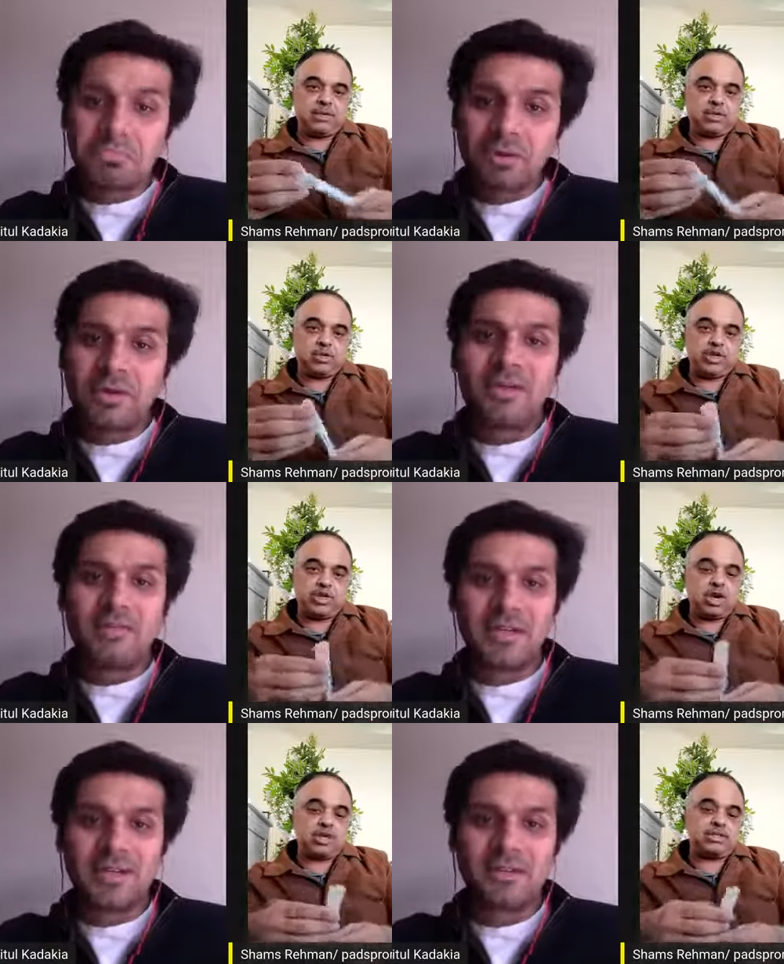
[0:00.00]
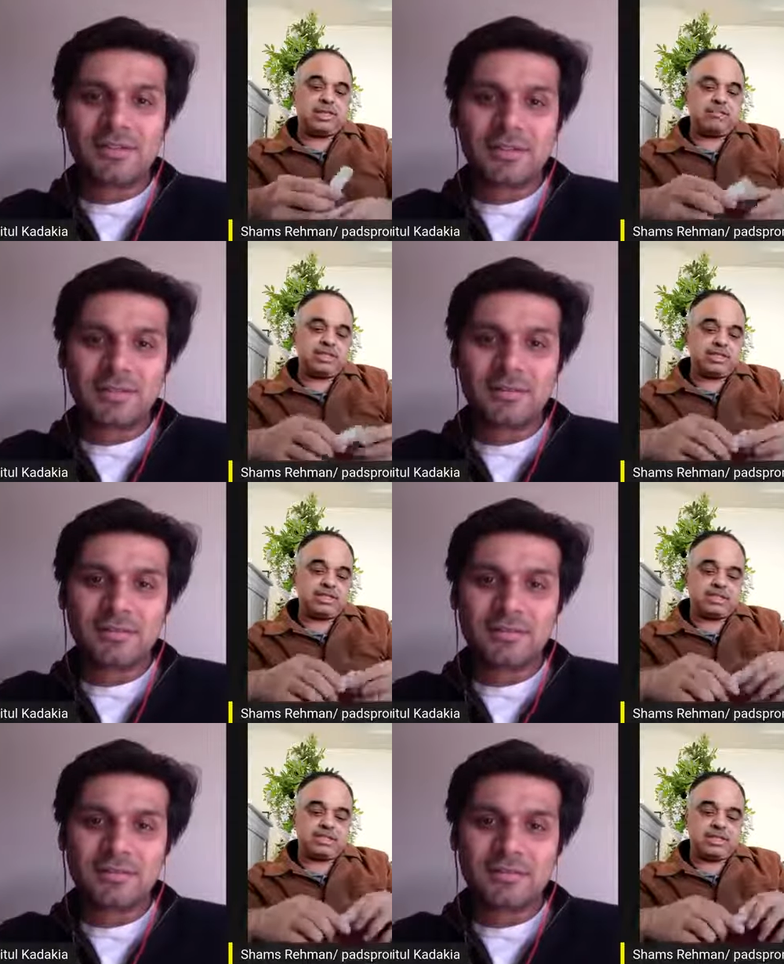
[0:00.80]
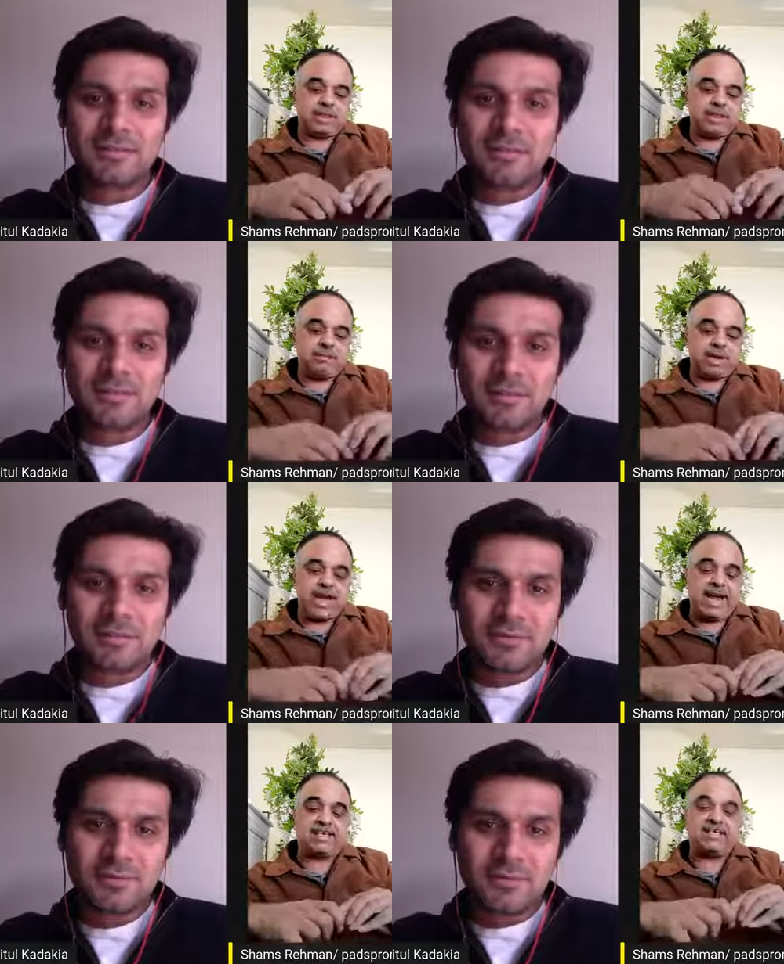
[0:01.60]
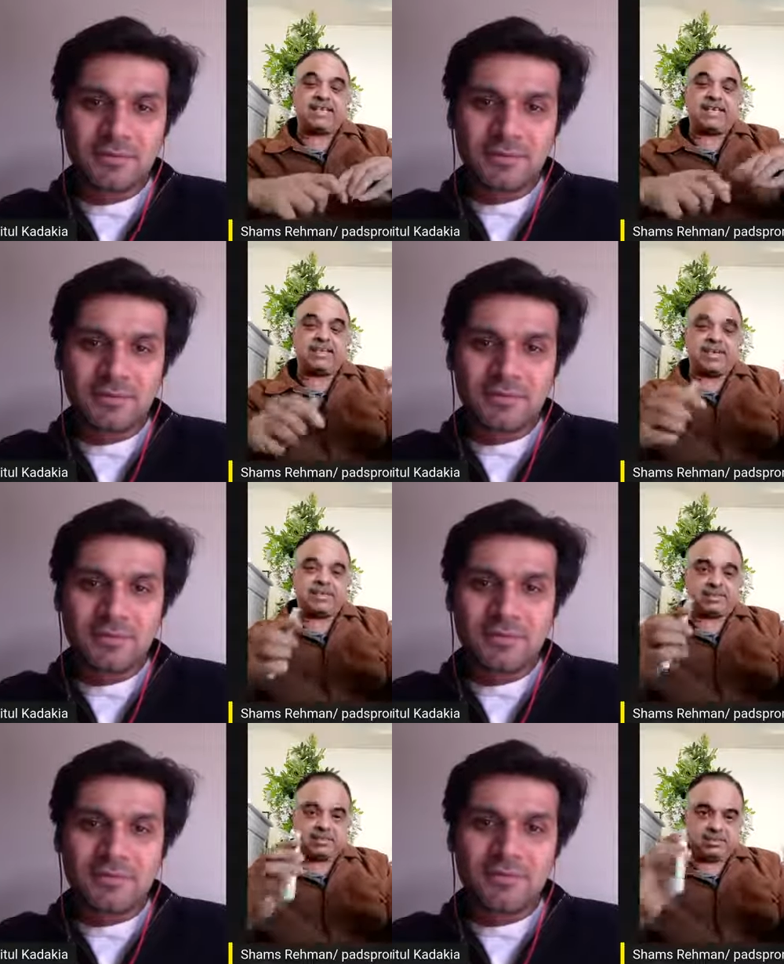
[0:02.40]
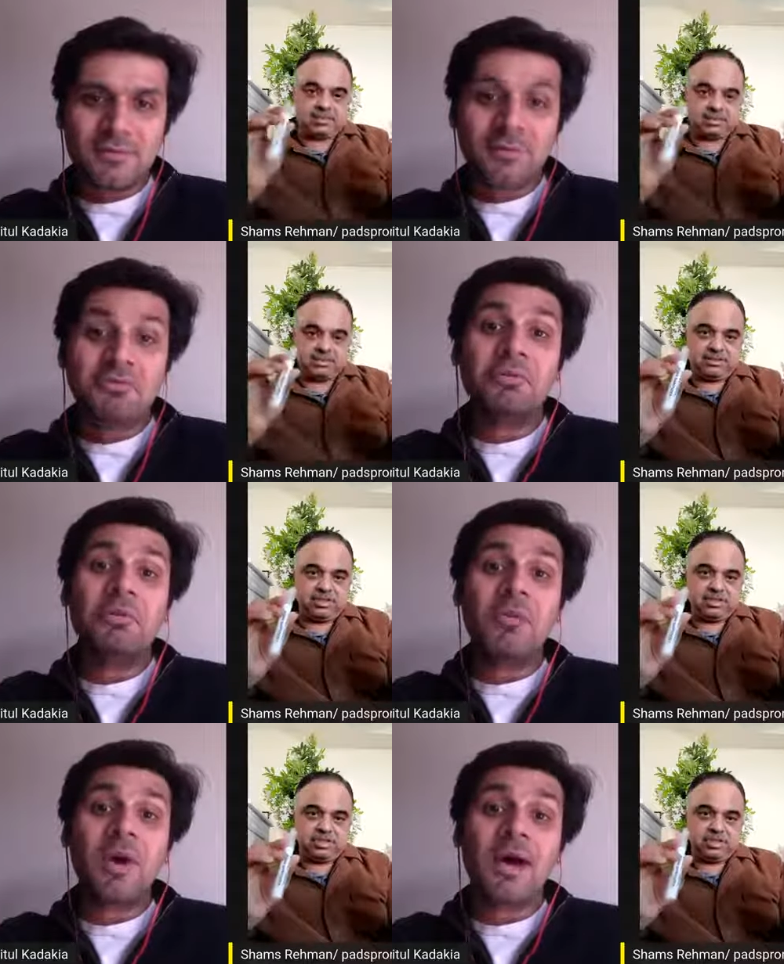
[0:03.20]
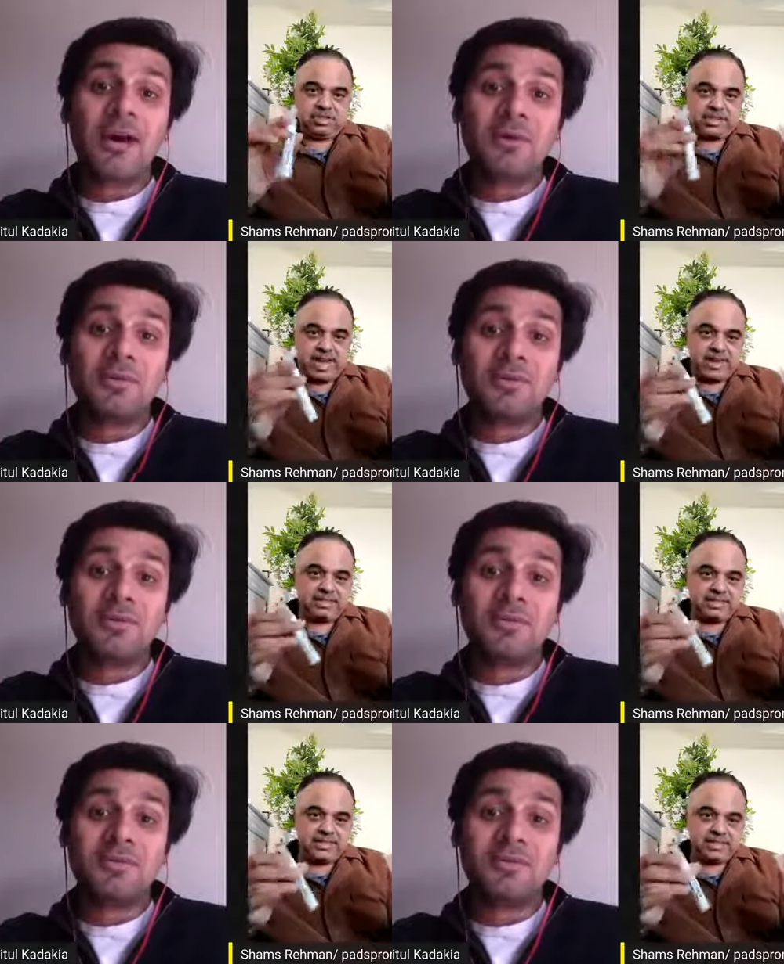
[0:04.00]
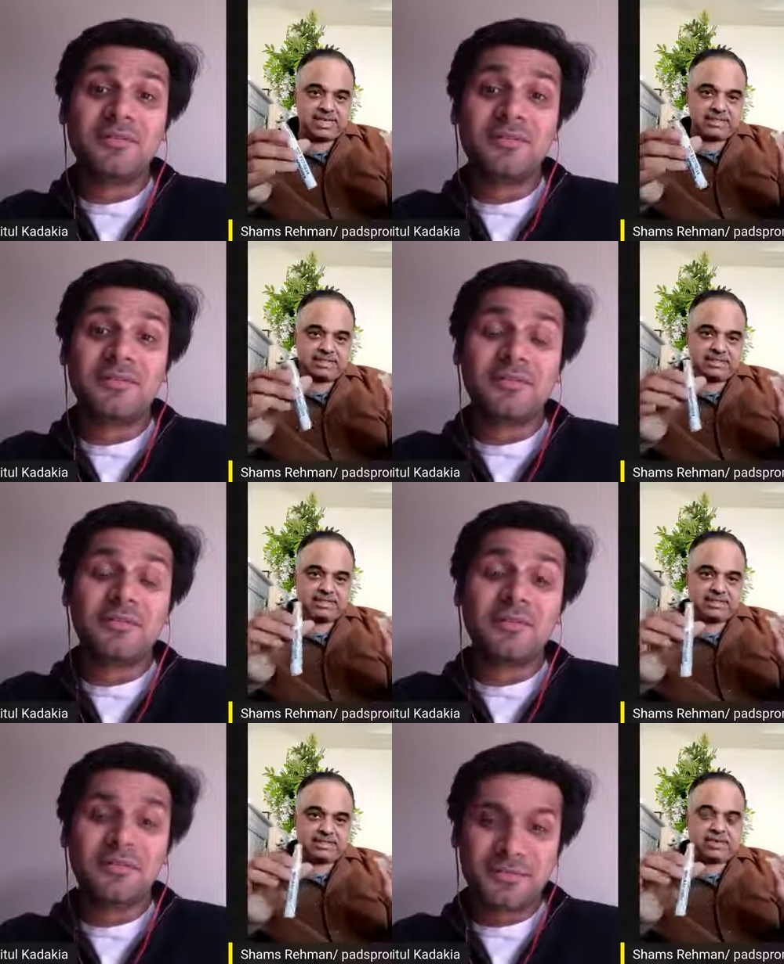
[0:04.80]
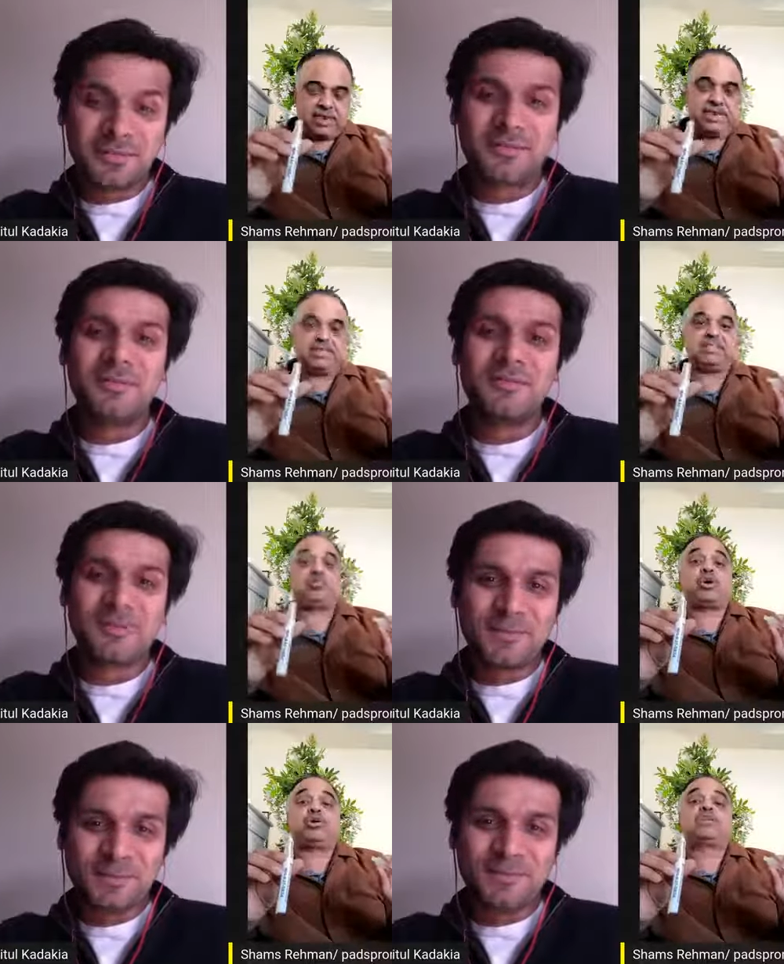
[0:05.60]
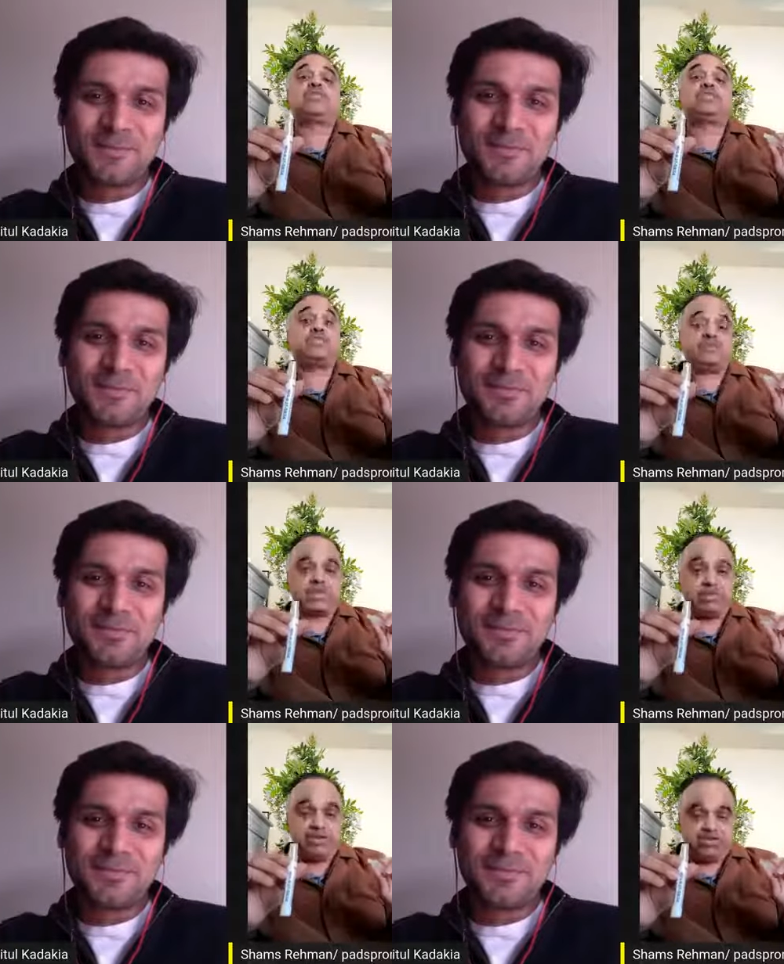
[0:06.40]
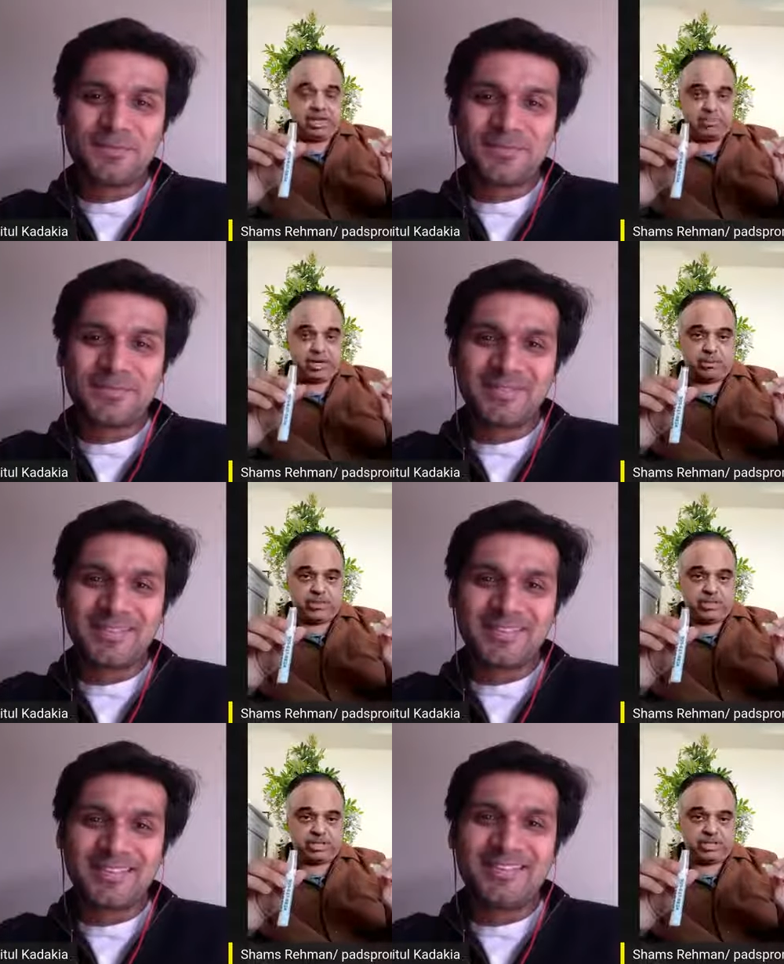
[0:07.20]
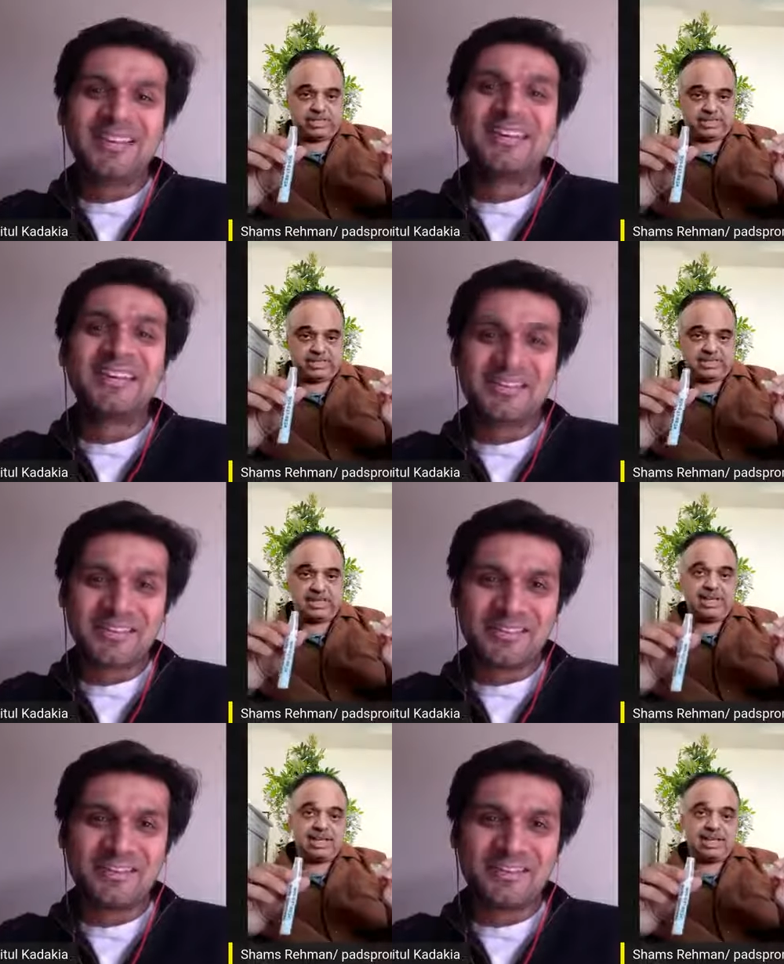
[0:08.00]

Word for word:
Speaker 1: okay so we got nice. this uh, hand sanitizers oh wow these are hand sanitizers this is our latest product which is very very popular these days